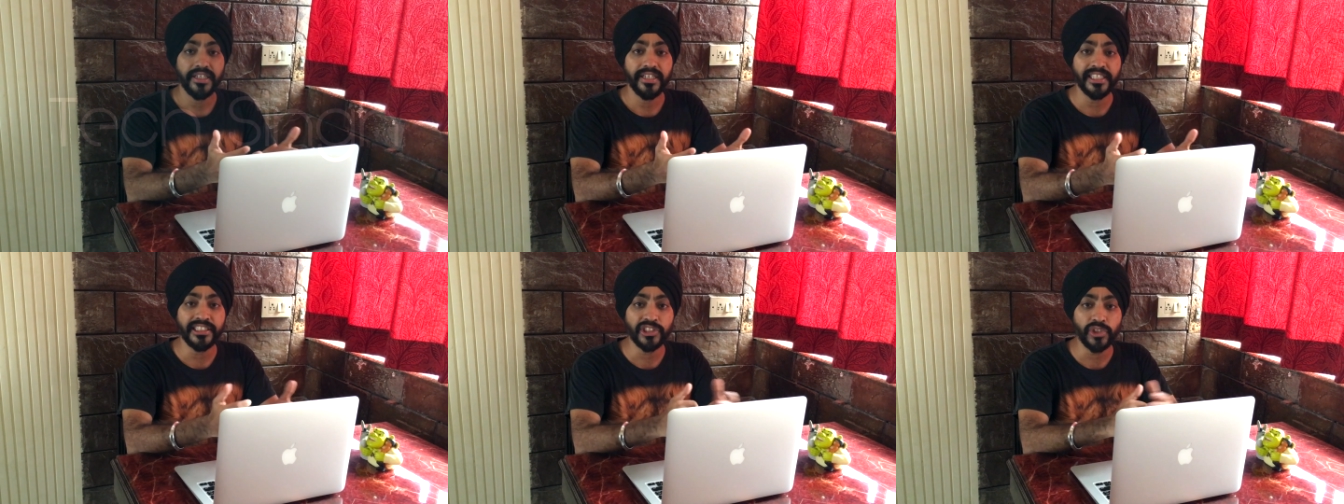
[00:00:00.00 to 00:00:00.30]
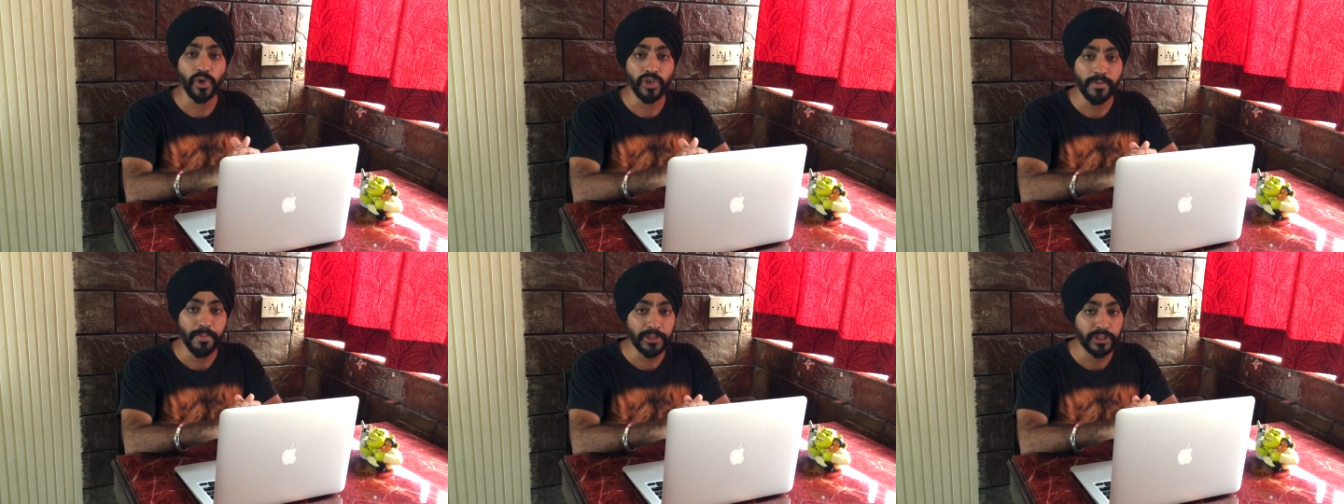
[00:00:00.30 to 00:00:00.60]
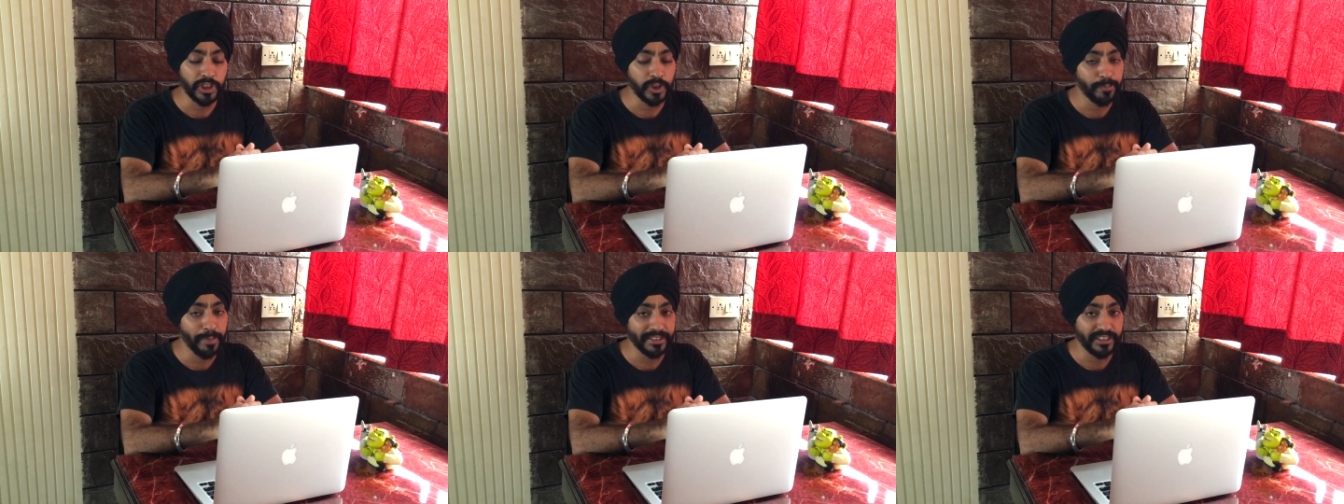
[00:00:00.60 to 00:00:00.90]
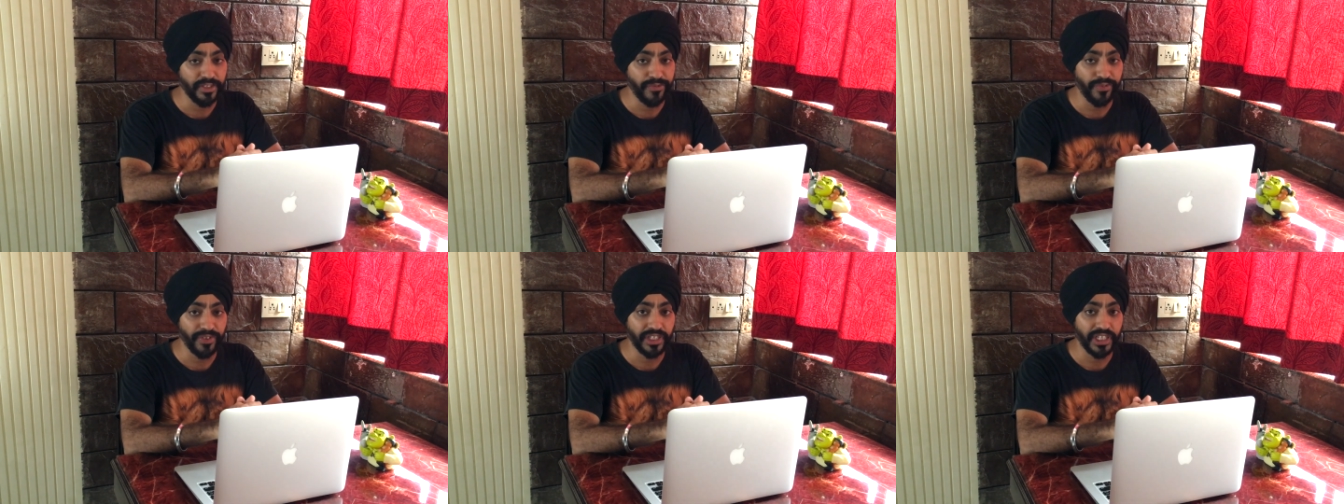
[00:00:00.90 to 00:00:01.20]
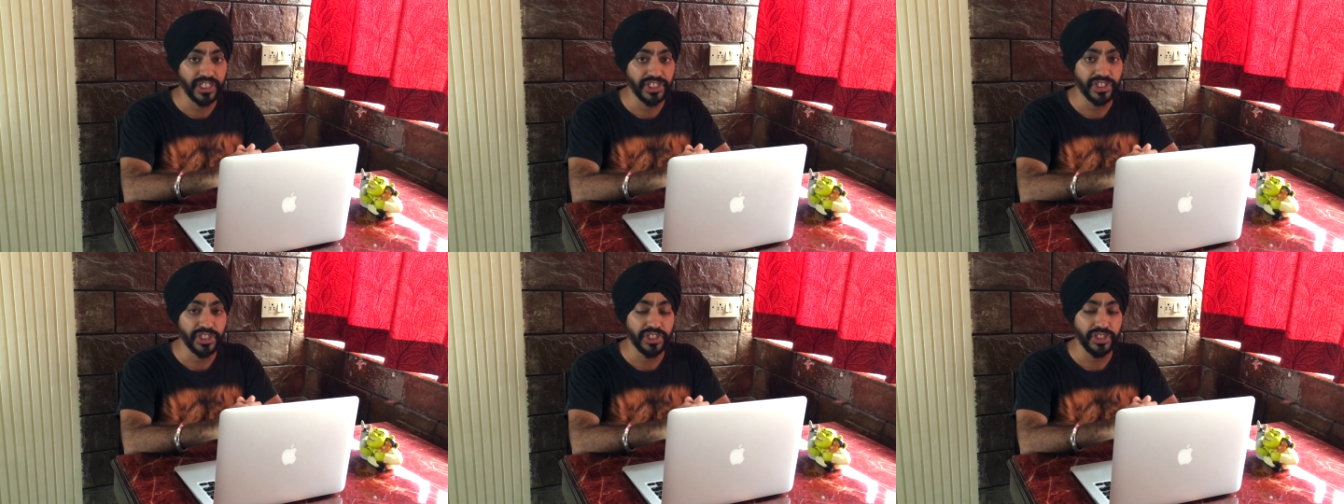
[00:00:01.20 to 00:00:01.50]
Let's talk about the
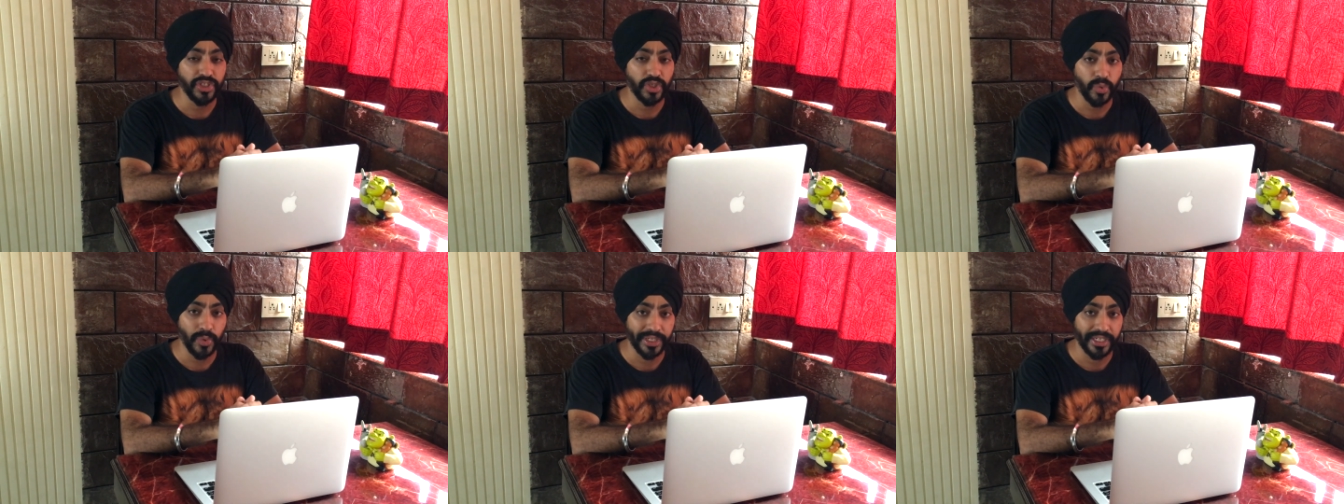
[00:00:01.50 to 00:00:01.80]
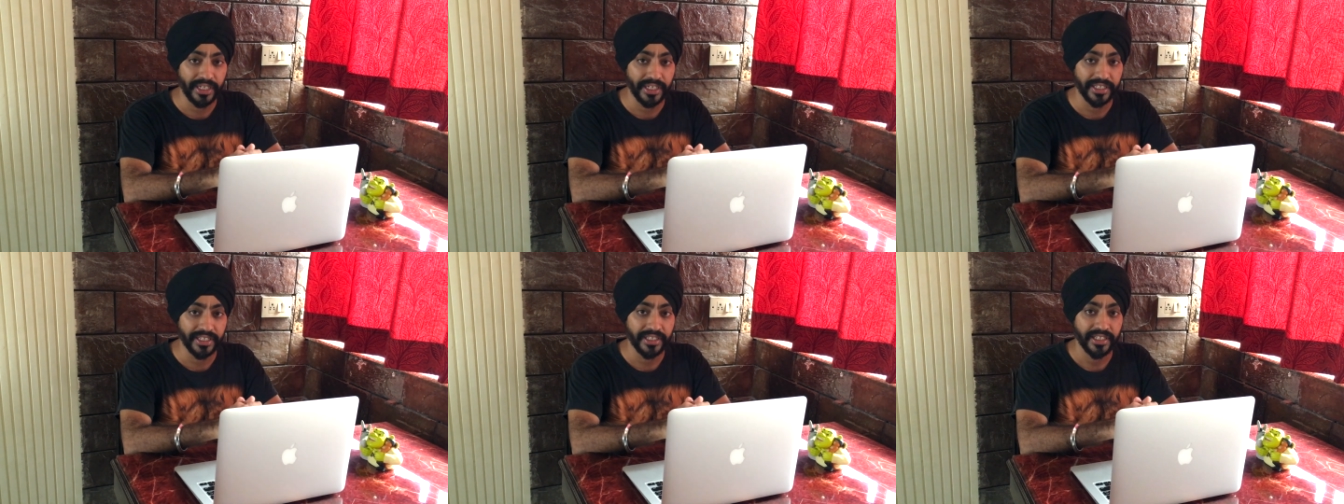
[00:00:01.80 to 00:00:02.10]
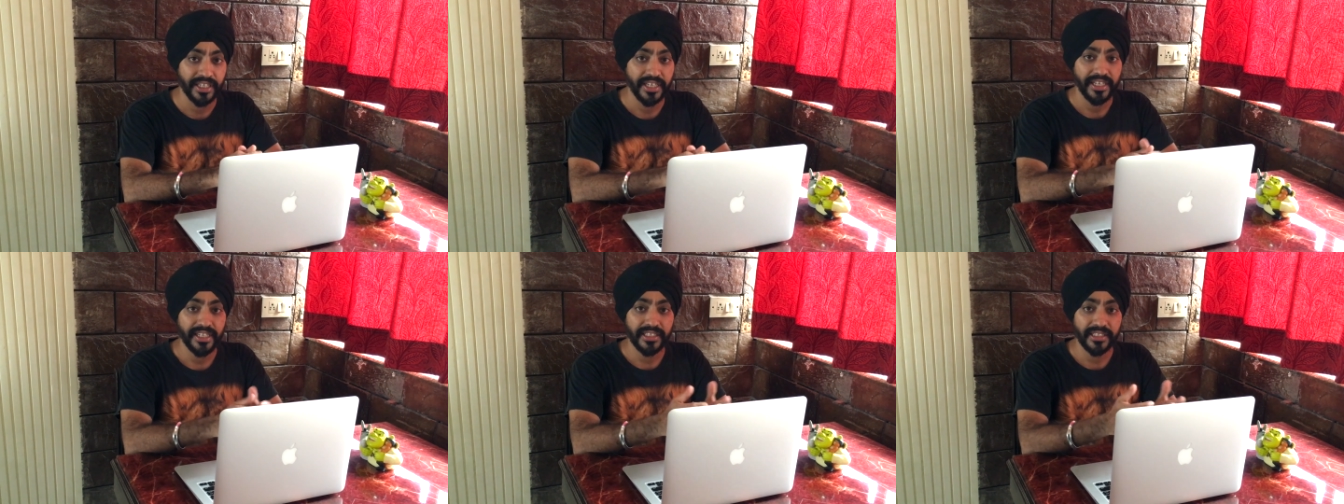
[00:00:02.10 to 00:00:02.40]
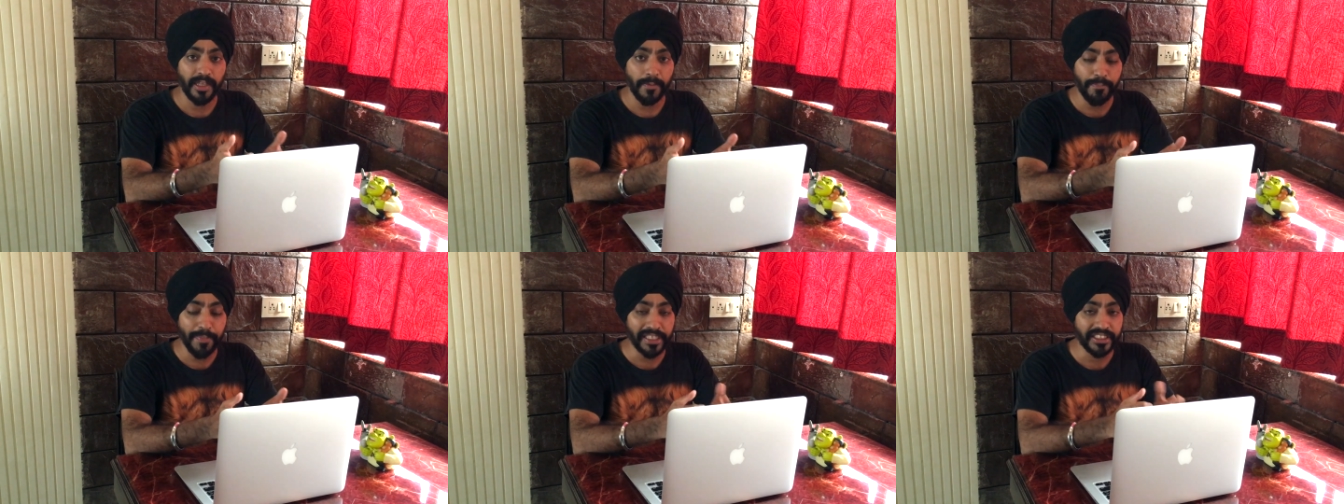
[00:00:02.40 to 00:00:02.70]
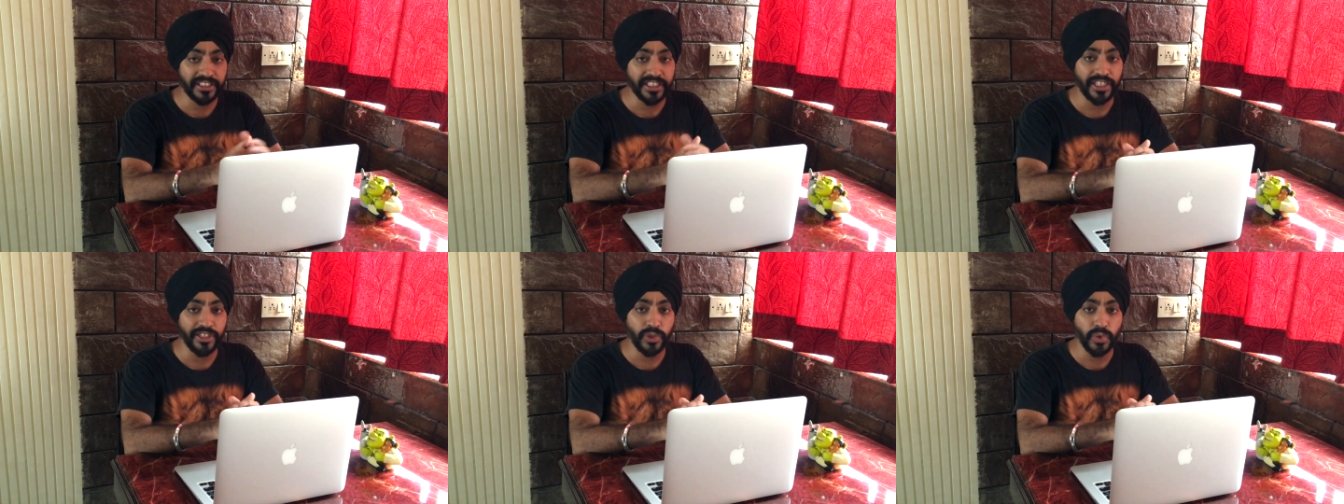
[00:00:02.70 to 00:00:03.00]
specifications quickly. The
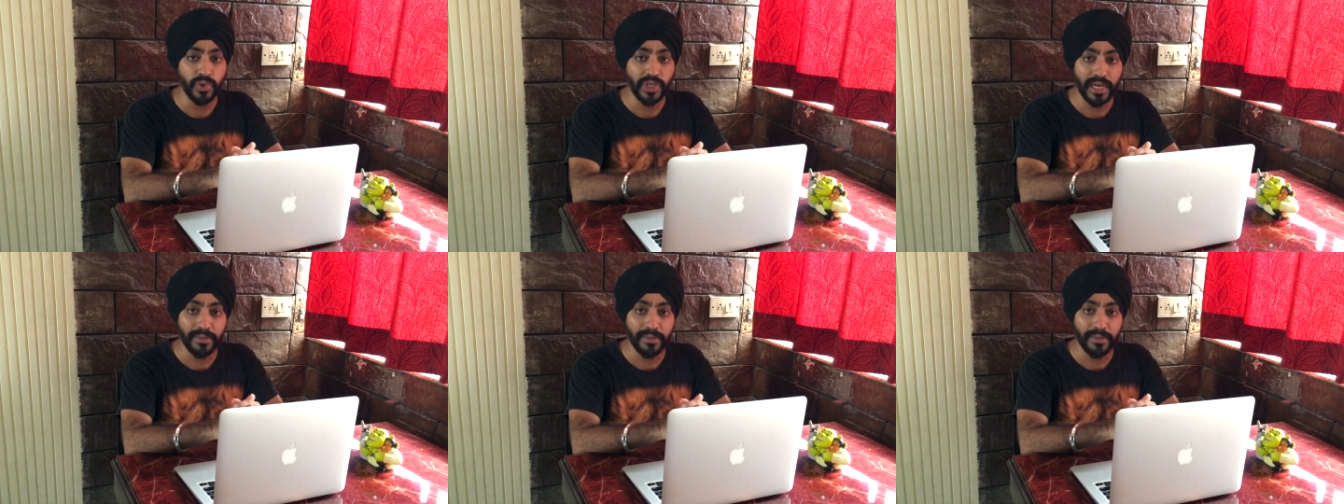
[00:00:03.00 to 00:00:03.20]
Pixel 2